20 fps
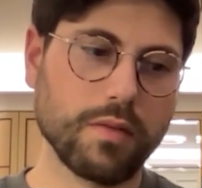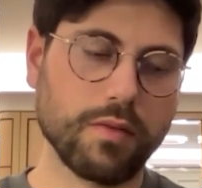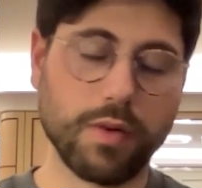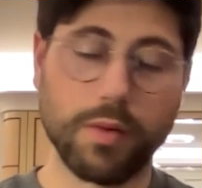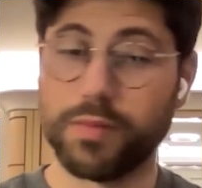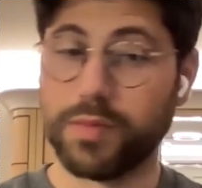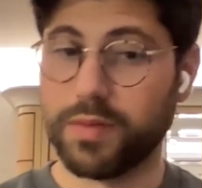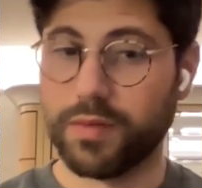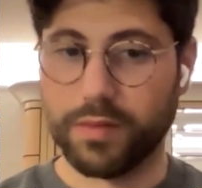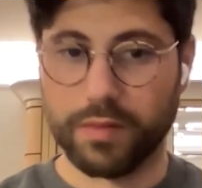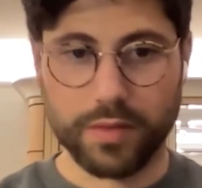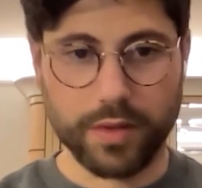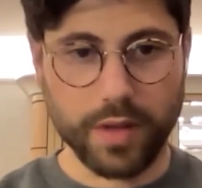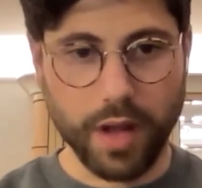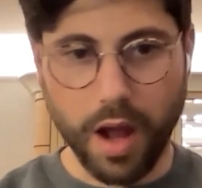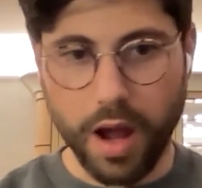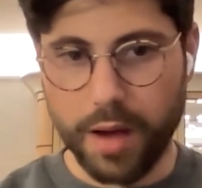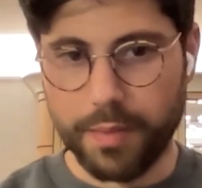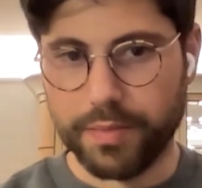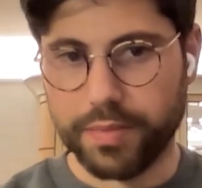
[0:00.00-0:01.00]
from
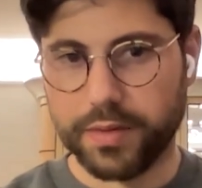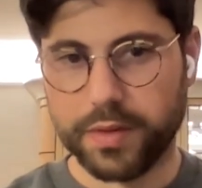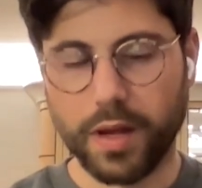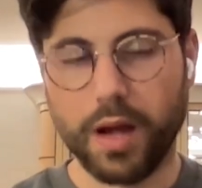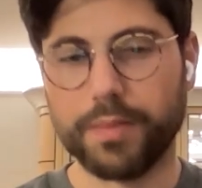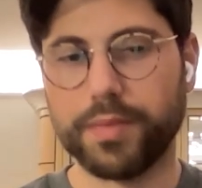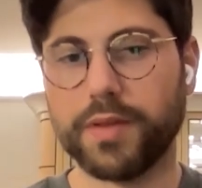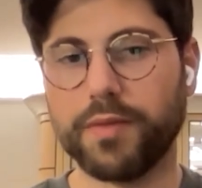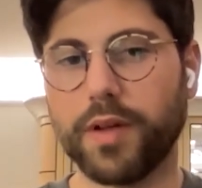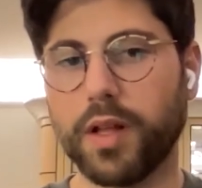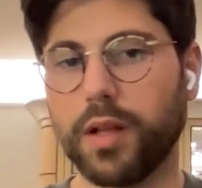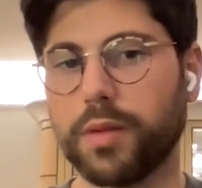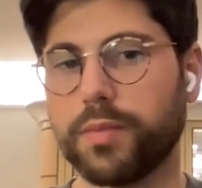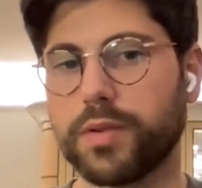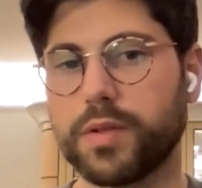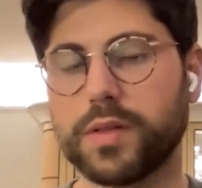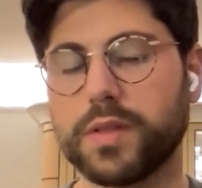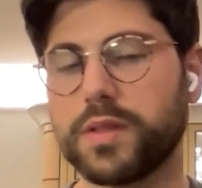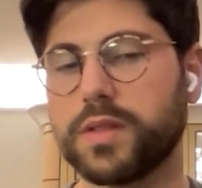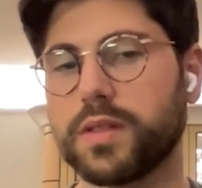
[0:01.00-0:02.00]
top top
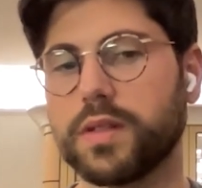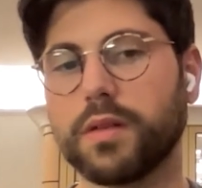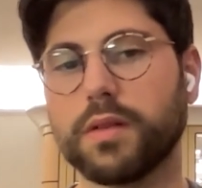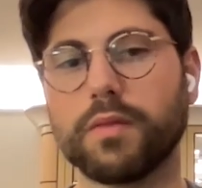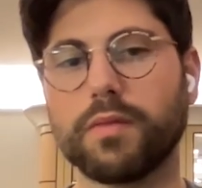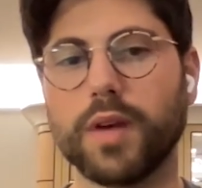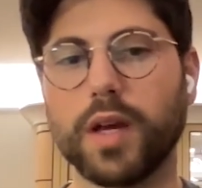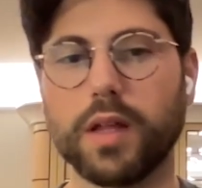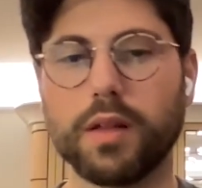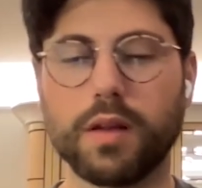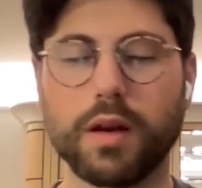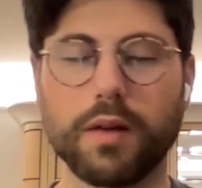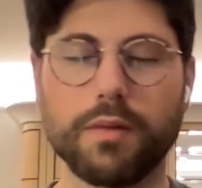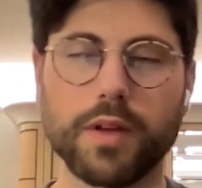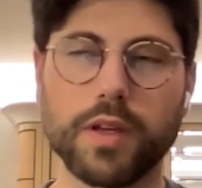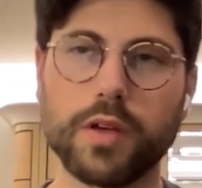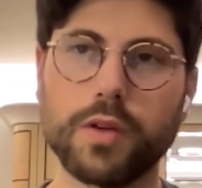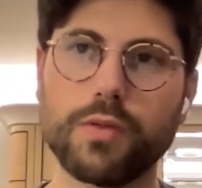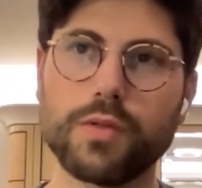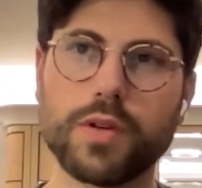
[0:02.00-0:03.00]
developers in silicon valley have
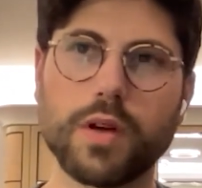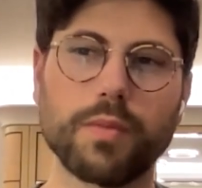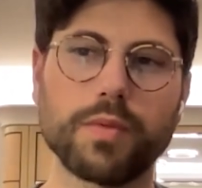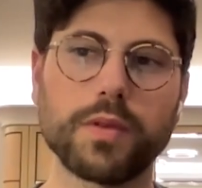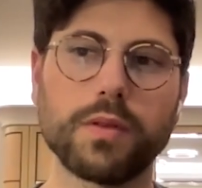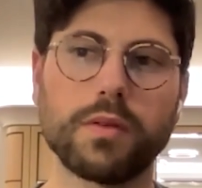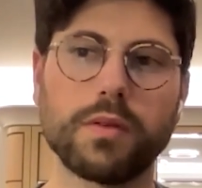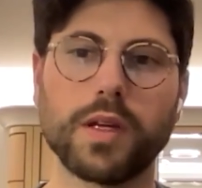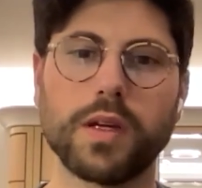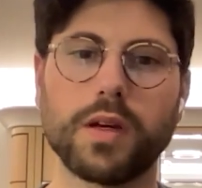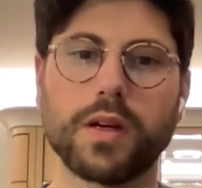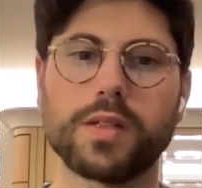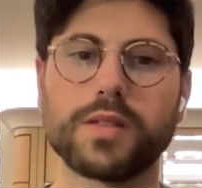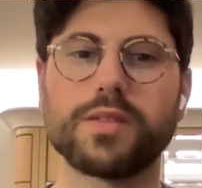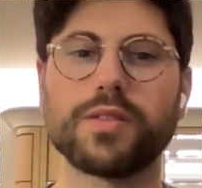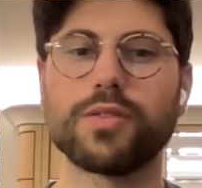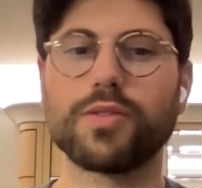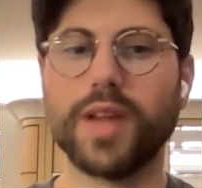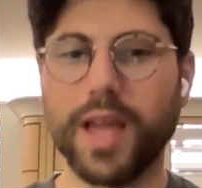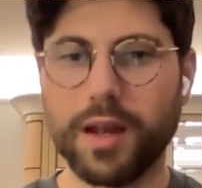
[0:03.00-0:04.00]
a huge opportunity cost
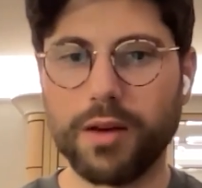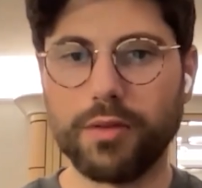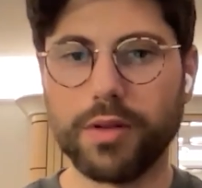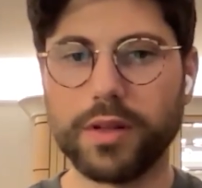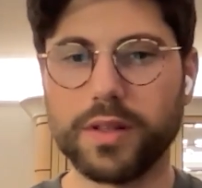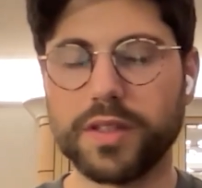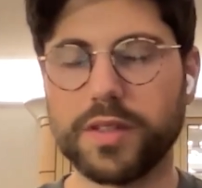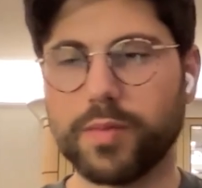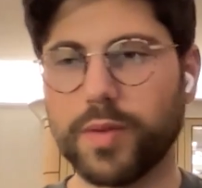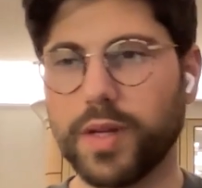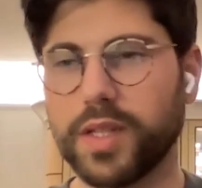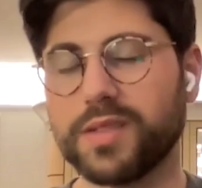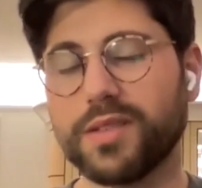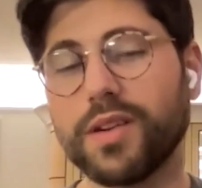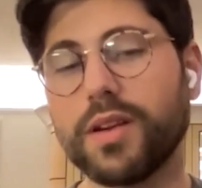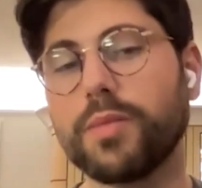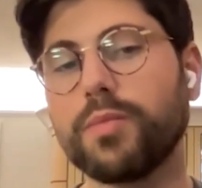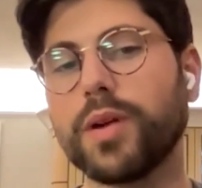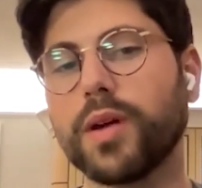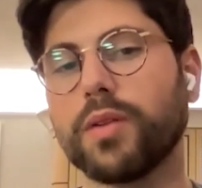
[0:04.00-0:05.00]
they're entering the space they're
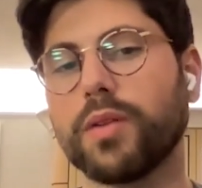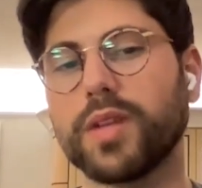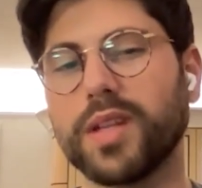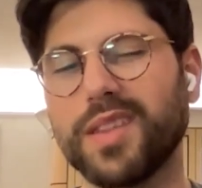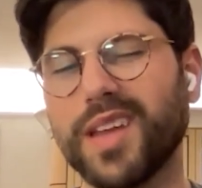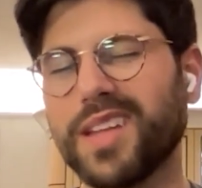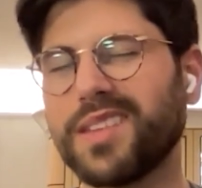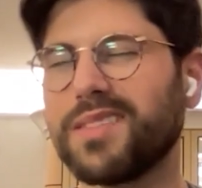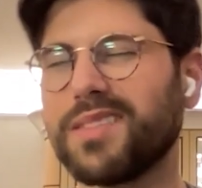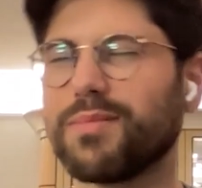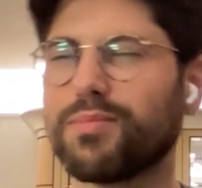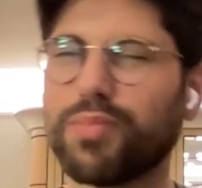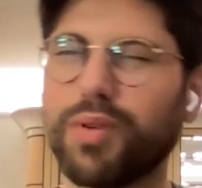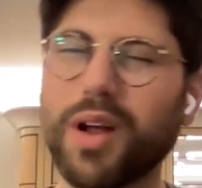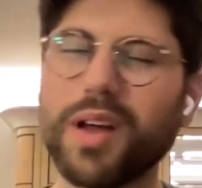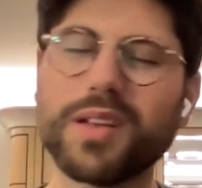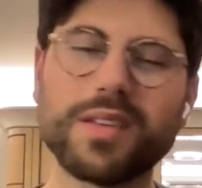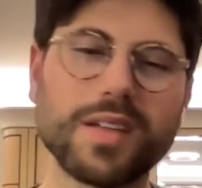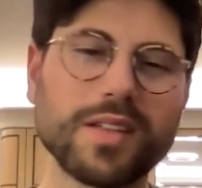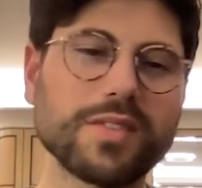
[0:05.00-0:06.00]
going to build that
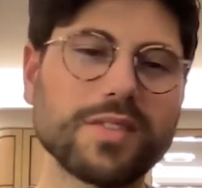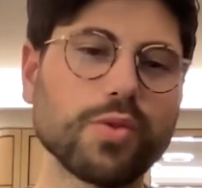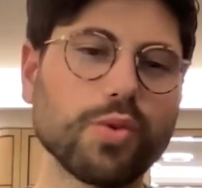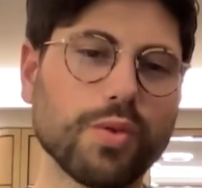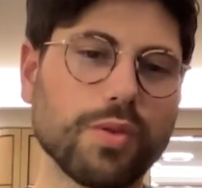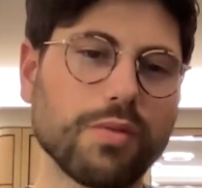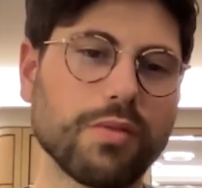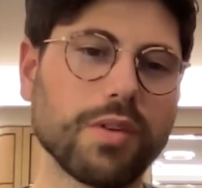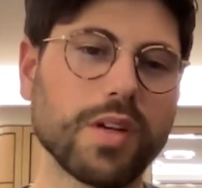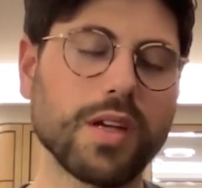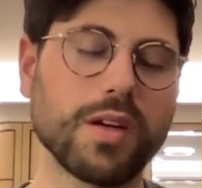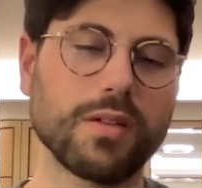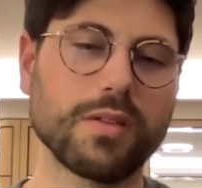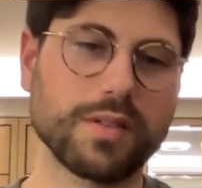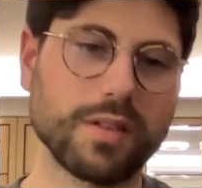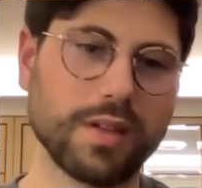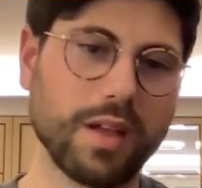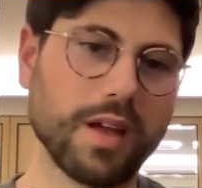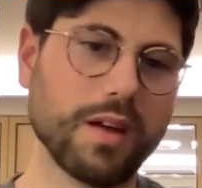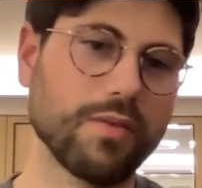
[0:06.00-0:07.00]
probably takes two or three
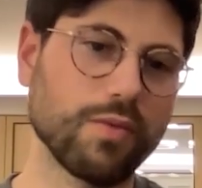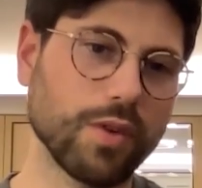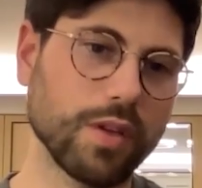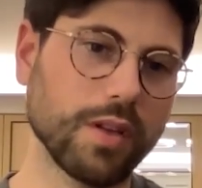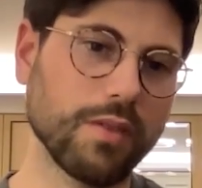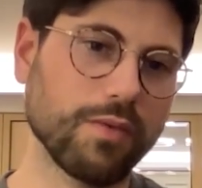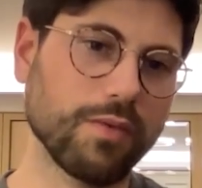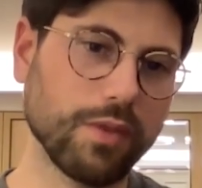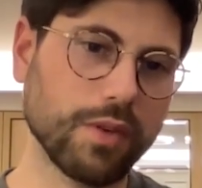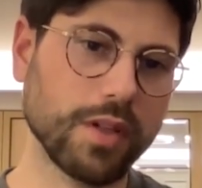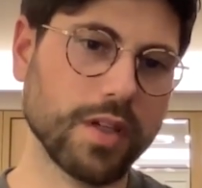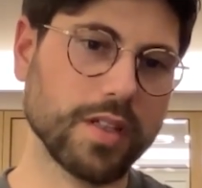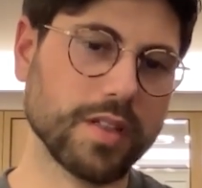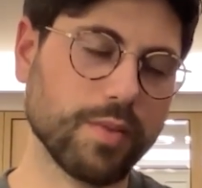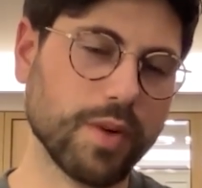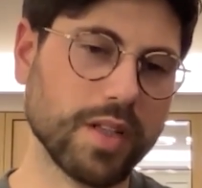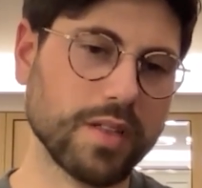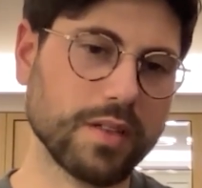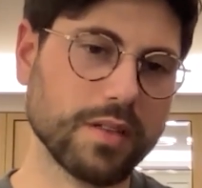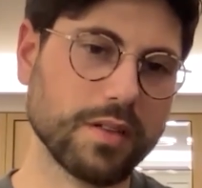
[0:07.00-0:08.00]
years to kind of really fully
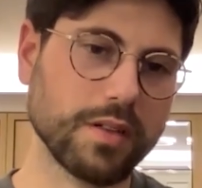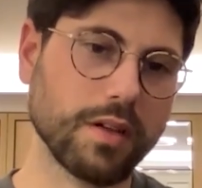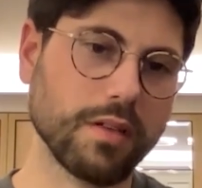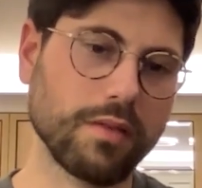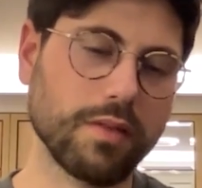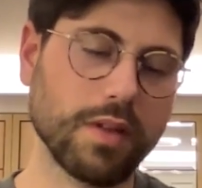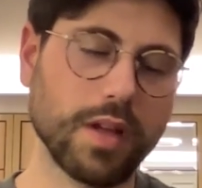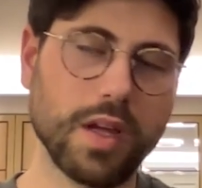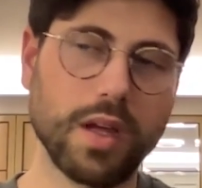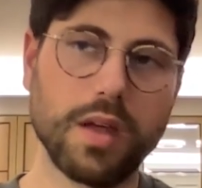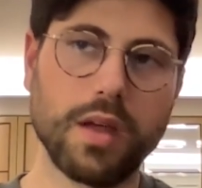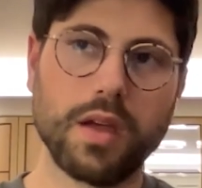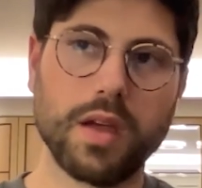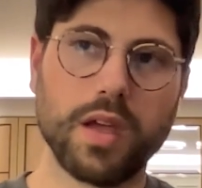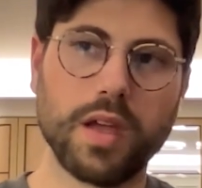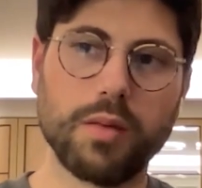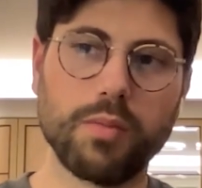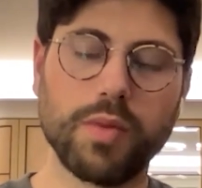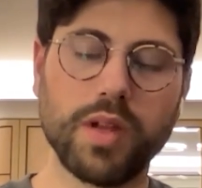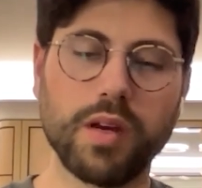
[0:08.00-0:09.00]
express itself
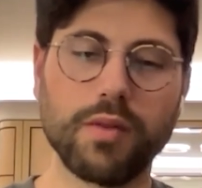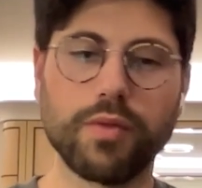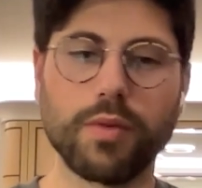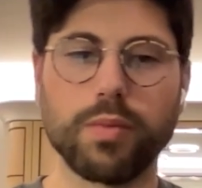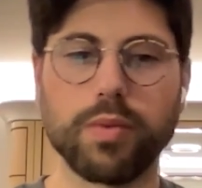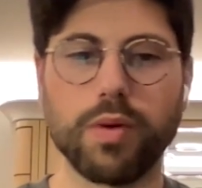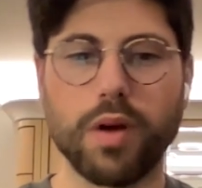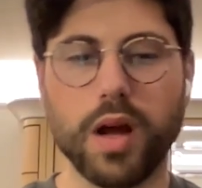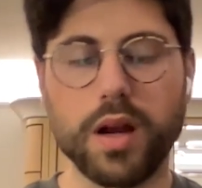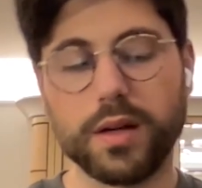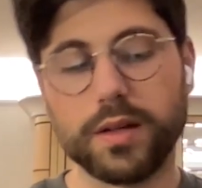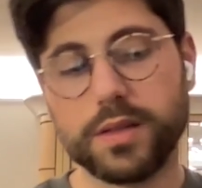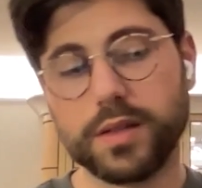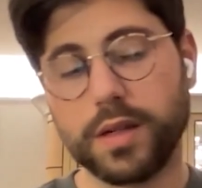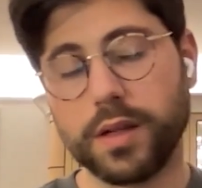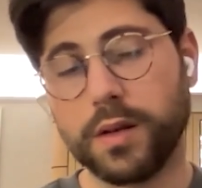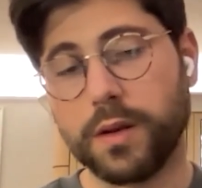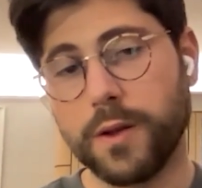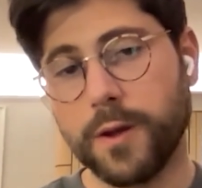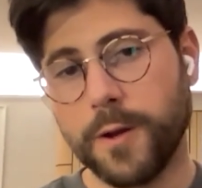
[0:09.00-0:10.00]
in meaningful
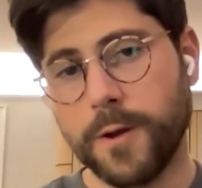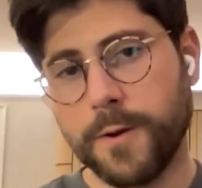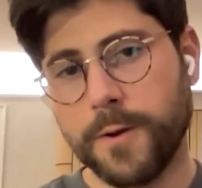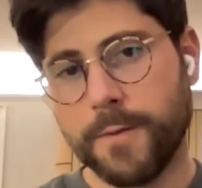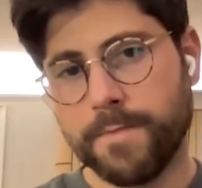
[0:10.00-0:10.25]
products and